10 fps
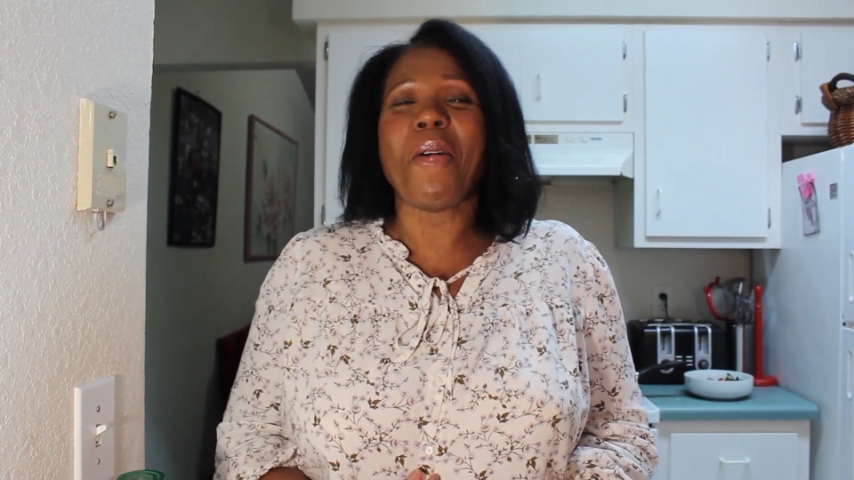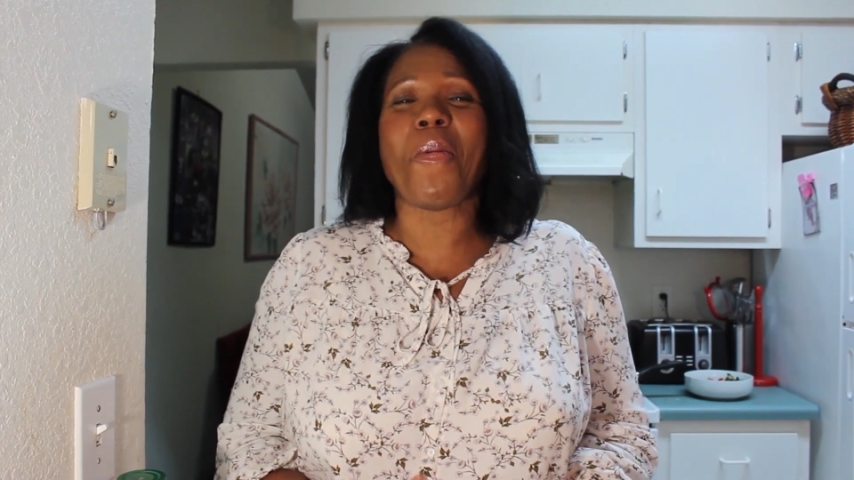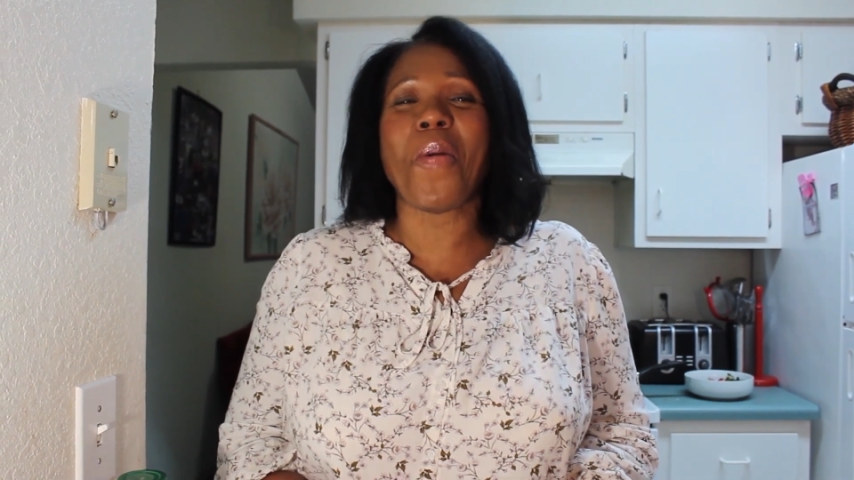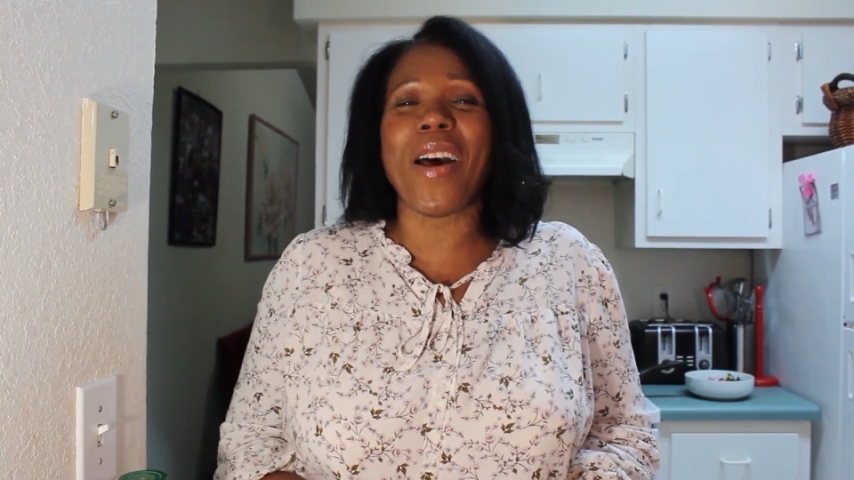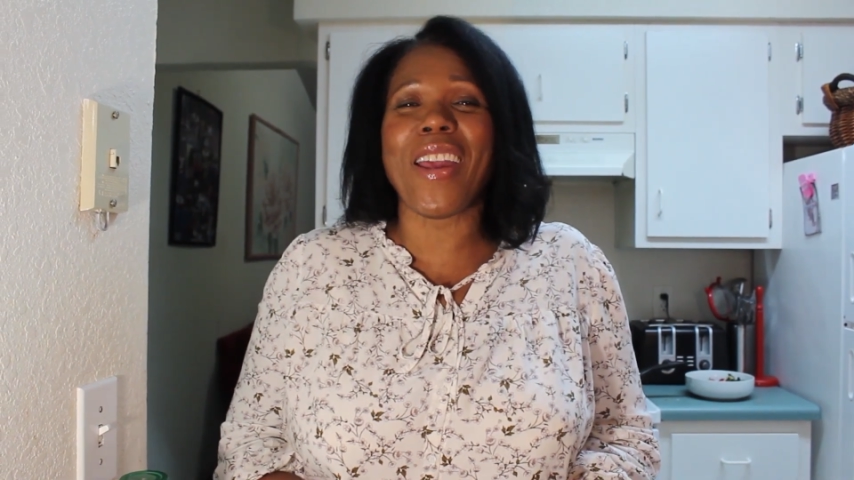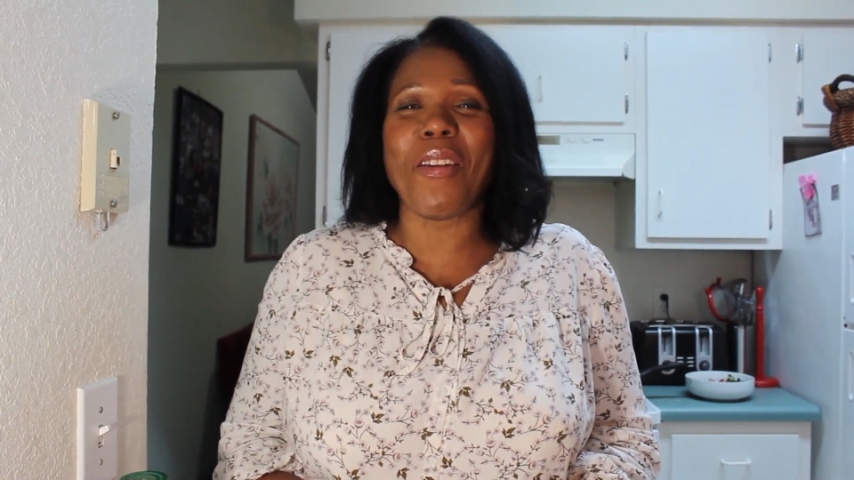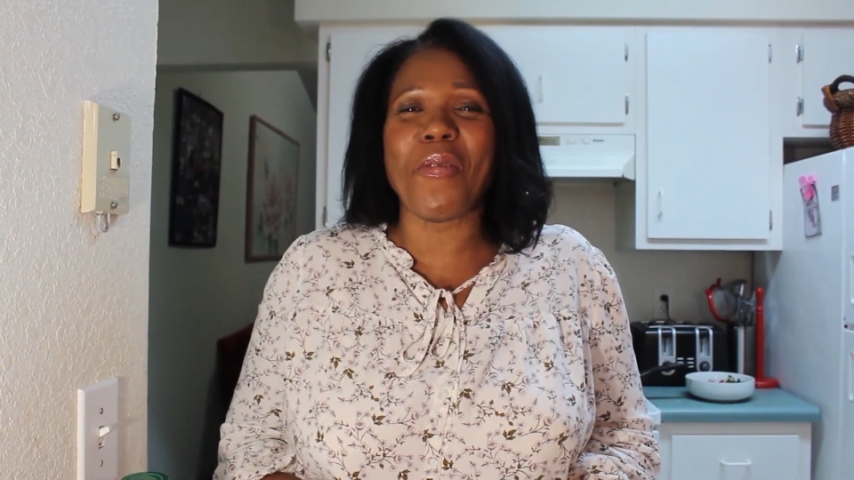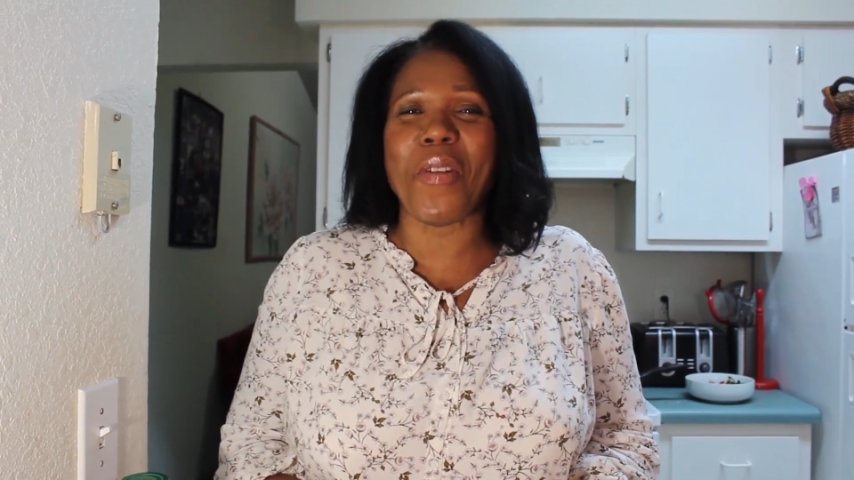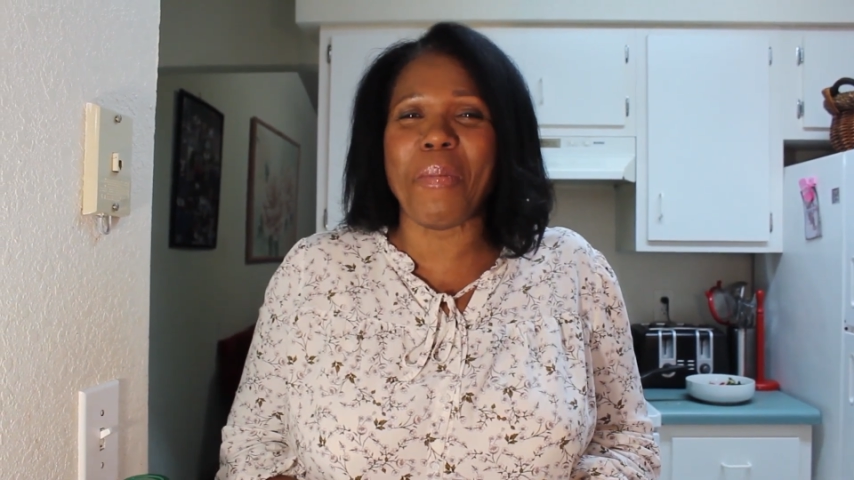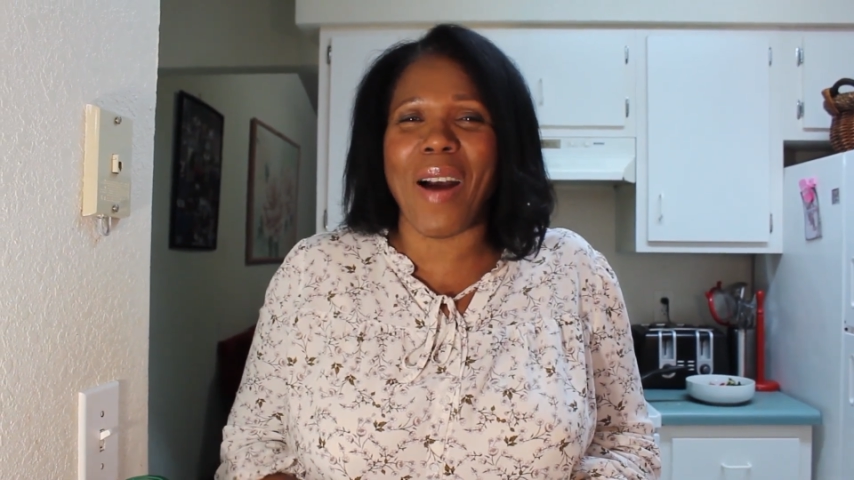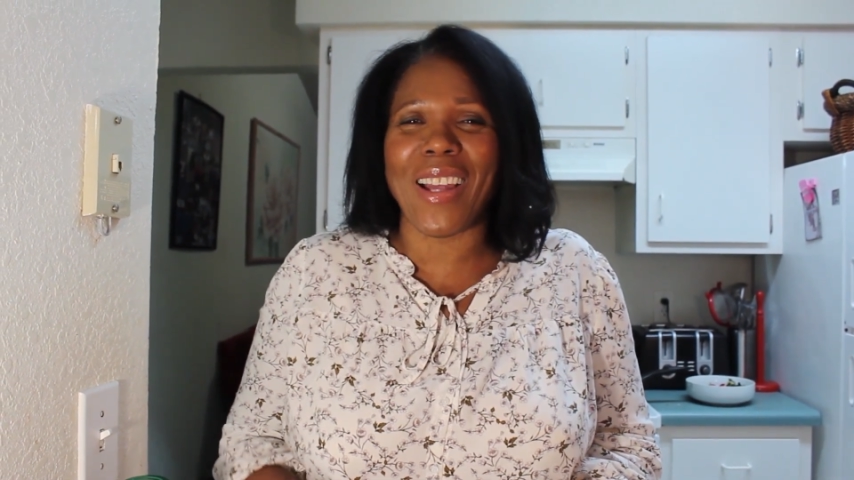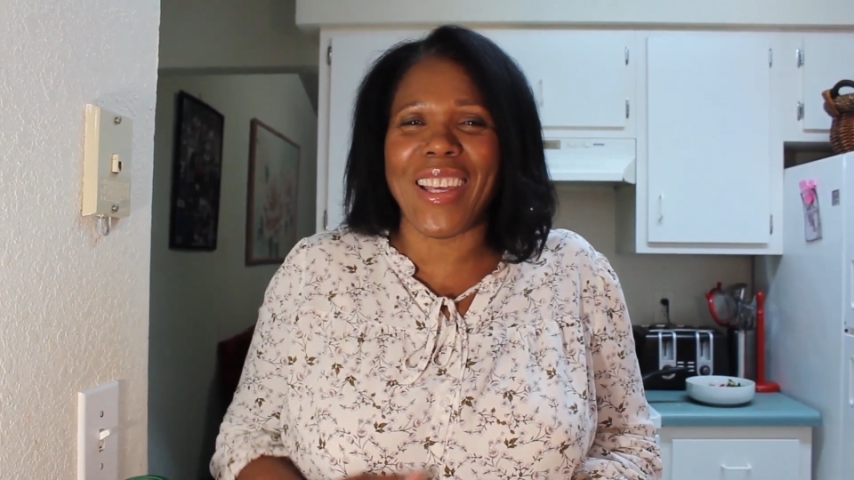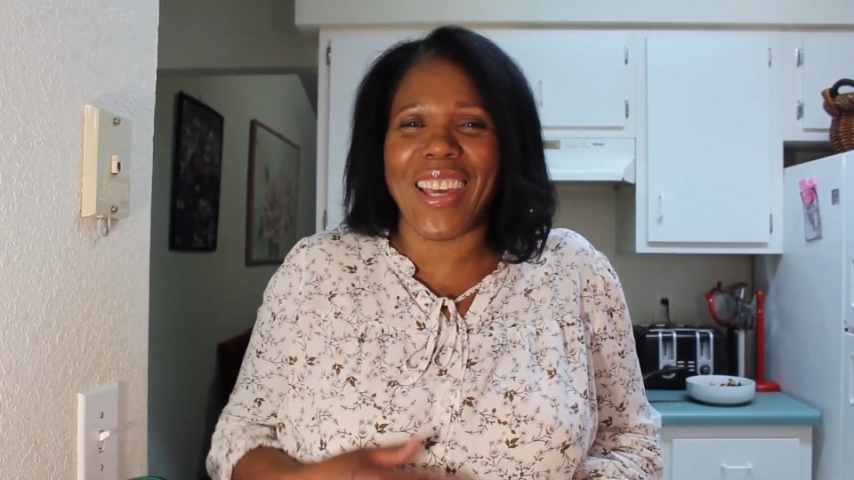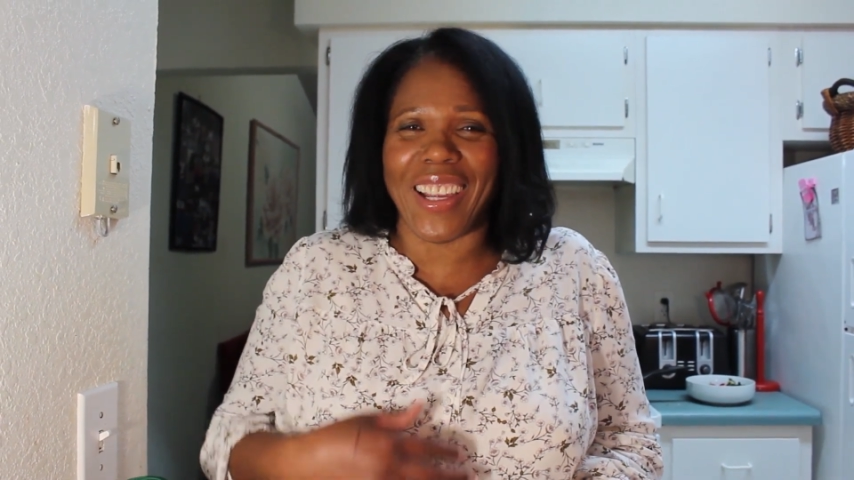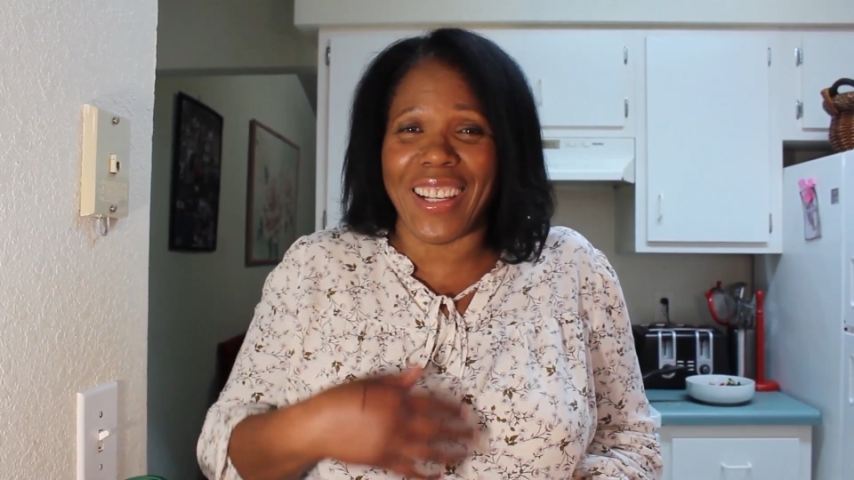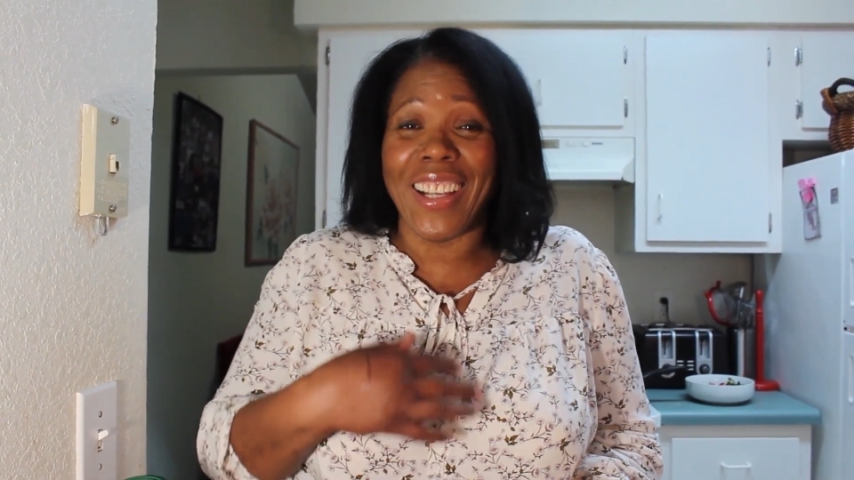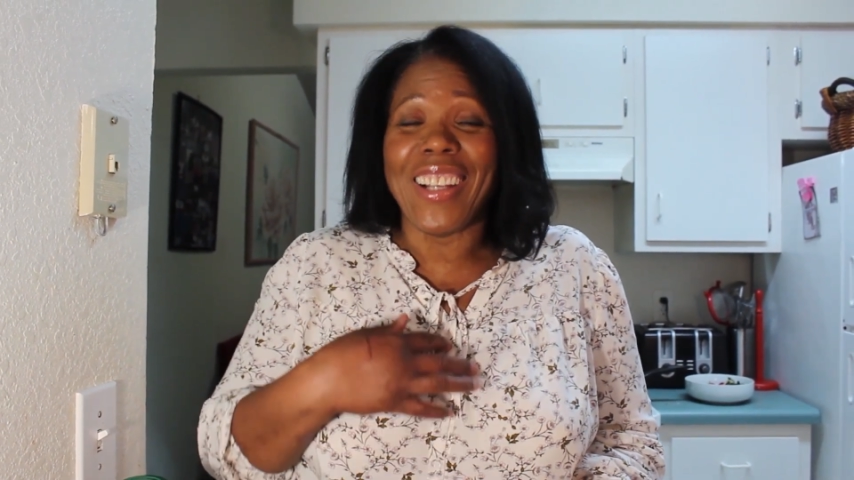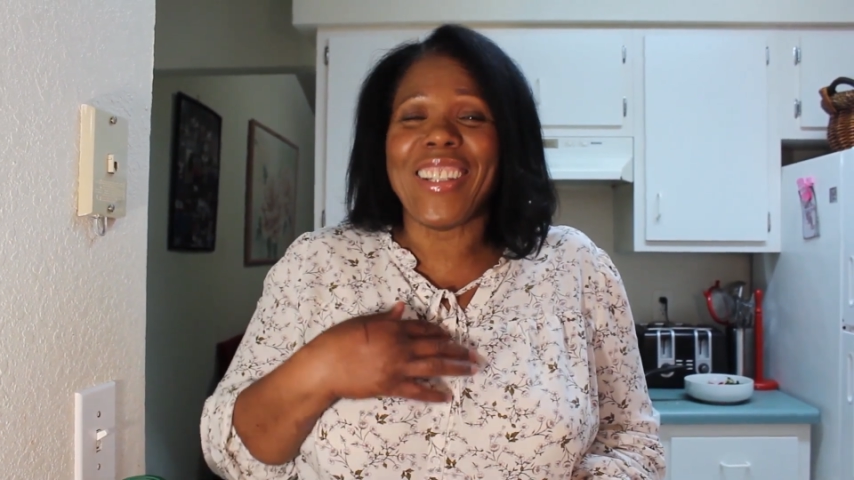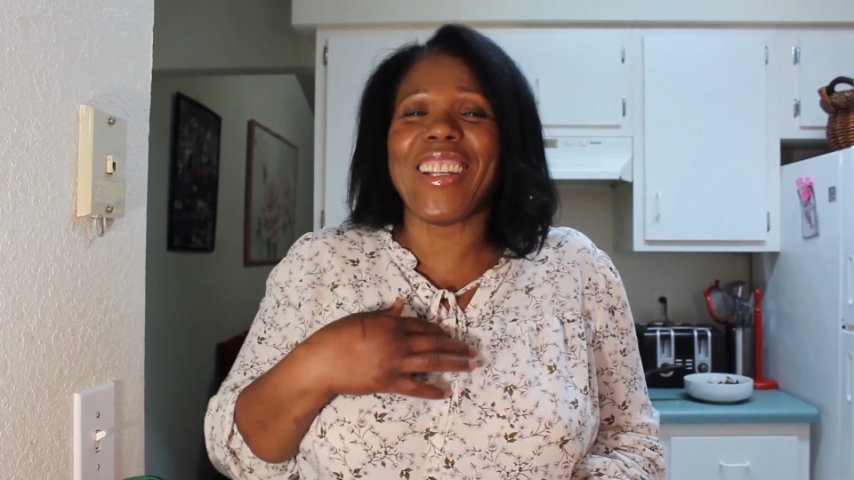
wait from all the cane,